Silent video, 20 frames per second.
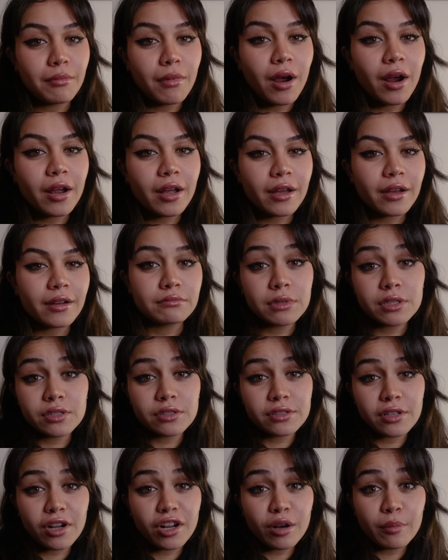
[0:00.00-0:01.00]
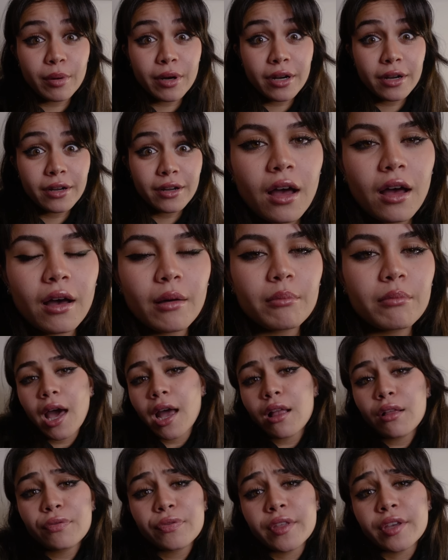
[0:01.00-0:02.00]
Mark, Mr. Zuckerberg, I
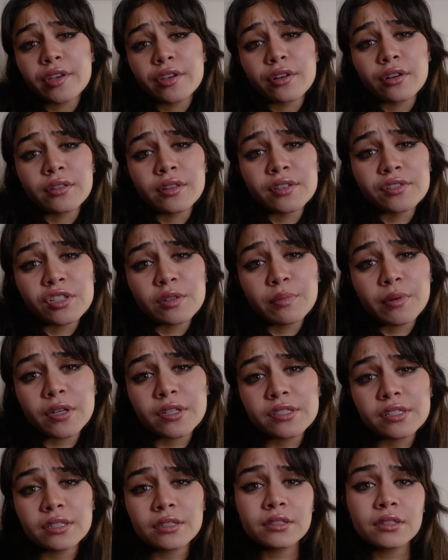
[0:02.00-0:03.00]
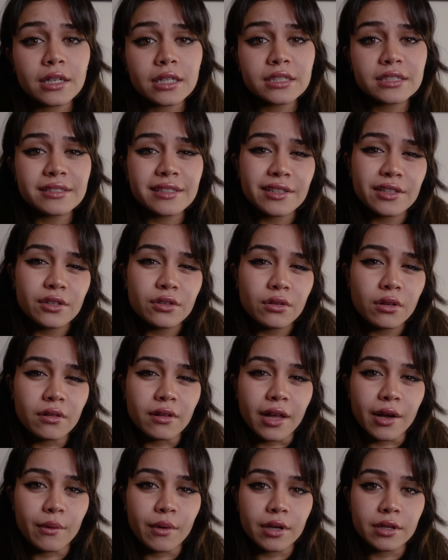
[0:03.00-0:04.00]
don't think you're a lizard person. I just think you look
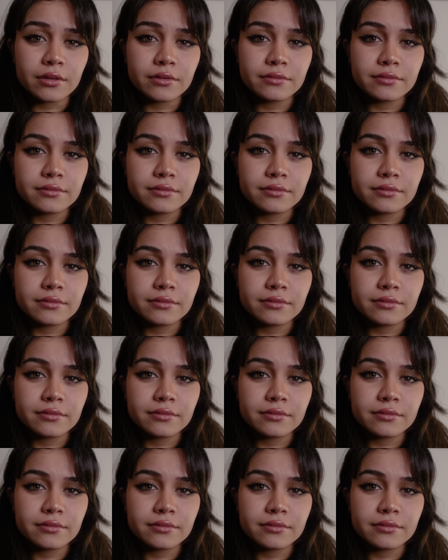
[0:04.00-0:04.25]
like one.